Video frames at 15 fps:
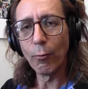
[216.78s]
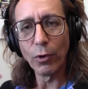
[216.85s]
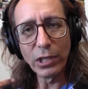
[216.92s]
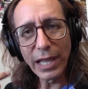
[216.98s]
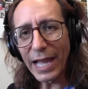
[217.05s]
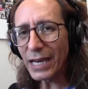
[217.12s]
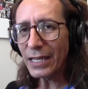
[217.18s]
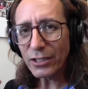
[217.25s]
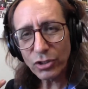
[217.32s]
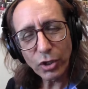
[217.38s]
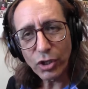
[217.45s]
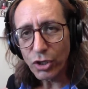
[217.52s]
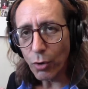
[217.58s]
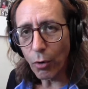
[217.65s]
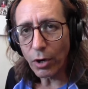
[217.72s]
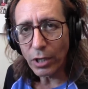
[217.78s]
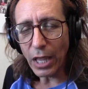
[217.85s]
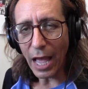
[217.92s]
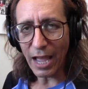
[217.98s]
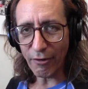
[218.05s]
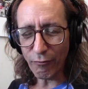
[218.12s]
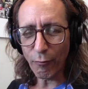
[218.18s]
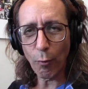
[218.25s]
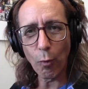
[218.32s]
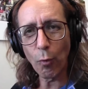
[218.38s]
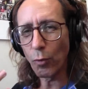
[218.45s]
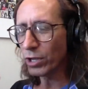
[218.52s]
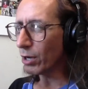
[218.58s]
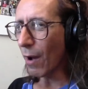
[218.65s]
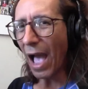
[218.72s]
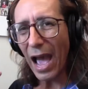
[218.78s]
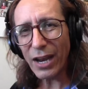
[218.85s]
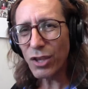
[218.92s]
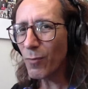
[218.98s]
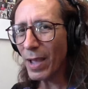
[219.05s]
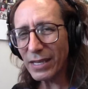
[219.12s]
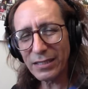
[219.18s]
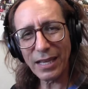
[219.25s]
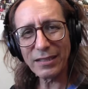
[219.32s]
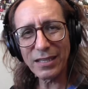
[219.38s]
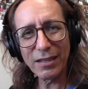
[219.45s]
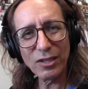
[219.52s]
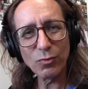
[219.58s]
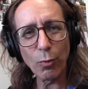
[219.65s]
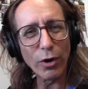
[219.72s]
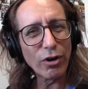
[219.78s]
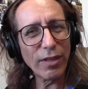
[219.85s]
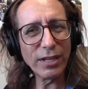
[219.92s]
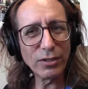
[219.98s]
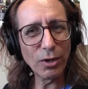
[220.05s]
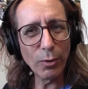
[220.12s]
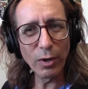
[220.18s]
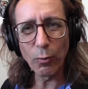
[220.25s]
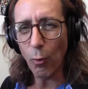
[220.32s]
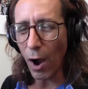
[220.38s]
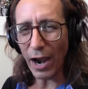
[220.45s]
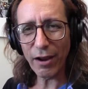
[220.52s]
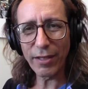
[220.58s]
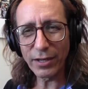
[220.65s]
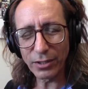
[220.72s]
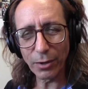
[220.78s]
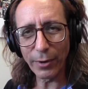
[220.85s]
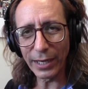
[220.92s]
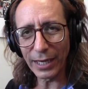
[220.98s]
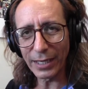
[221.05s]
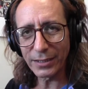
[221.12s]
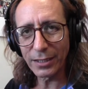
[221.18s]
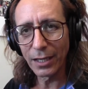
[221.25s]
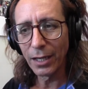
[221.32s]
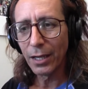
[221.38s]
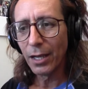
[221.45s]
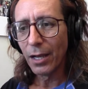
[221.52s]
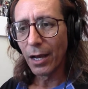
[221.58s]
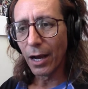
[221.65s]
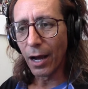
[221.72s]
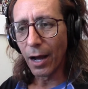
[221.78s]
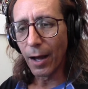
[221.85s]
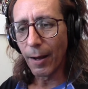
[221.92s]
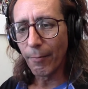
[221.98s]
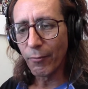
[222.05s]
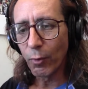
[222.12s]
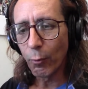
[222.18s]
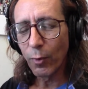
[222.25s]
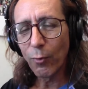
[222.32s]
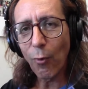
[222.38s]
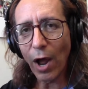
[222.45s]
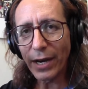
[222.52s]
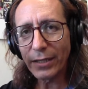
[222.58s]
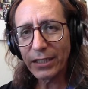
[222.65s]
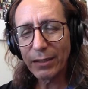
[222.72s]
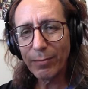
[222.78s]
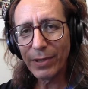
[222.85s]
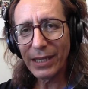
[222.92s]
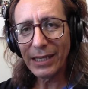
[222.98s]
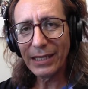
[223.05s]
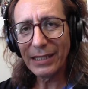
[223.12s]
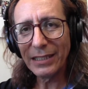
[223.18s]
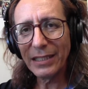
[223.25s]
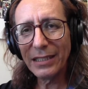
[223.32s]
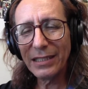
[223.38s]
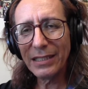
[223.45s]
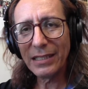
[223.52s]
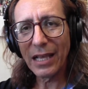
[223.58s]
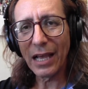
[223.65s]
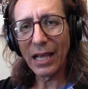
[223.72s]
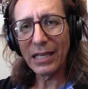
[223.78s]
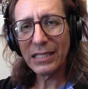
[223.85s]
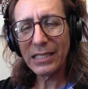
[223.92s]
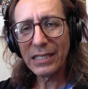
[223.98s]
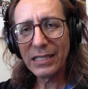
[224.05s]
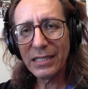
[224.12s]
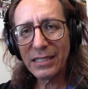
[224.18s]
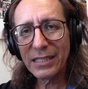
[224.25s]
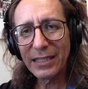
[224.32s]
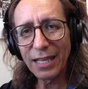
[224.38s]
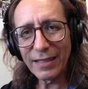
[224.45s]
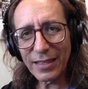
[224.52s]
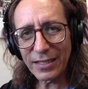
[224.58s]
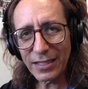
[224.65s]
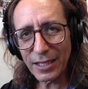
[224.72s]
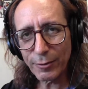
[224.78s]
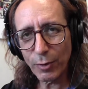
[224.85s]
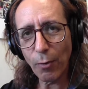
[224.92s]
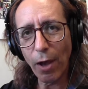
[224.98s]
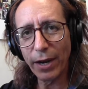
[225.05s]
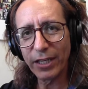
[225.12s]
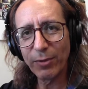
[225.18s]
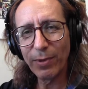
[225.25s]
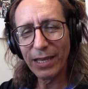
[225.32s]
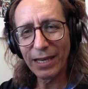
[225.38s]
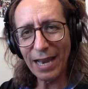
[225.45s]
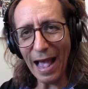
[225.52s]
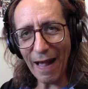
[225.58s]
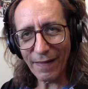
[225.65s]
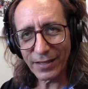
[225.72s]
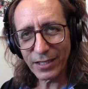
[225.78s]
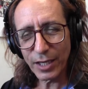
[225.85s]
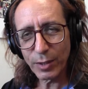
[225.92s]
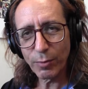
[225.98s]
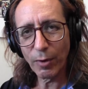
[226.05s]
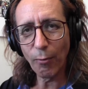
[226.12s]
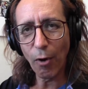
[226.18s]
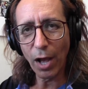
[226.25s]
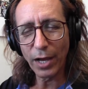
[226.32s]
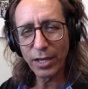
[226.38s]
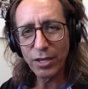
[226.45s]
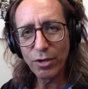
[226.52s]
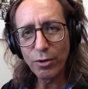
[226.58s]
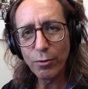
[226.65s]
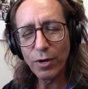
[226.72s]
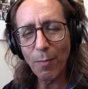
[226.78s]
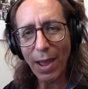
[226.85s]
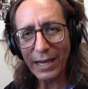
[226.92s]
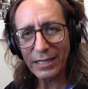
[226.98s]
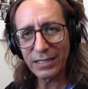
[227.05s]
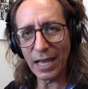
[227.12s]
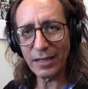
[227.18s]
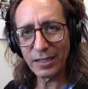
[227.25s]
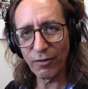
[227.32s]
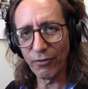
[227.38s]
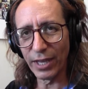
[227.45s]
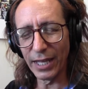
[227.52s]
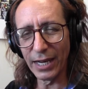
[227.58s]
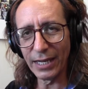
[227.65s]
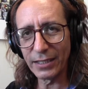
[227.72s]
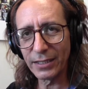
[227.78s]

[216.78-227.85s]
Relate it to your life. You know, how do you make sense of this? What are they doing? Why are they doing it? Um, we want it to be synthesis. We want it to be analysis. We want you to make sense of it.